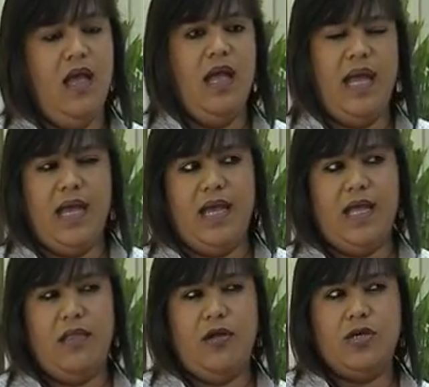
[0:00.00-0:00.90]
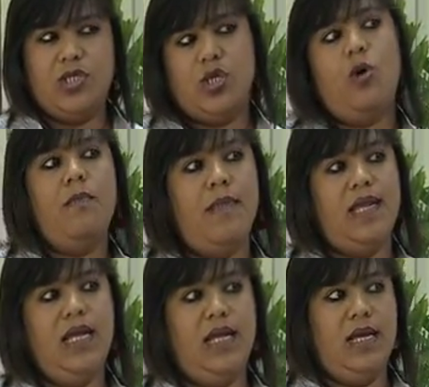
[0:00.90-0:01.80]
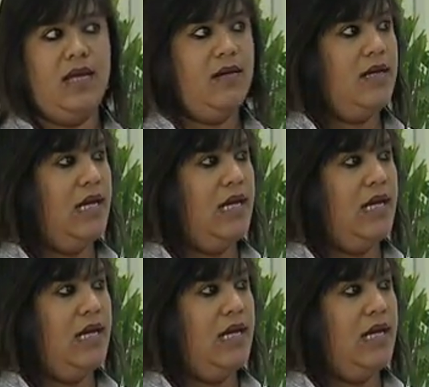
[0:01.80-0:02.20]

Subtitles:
and there's so many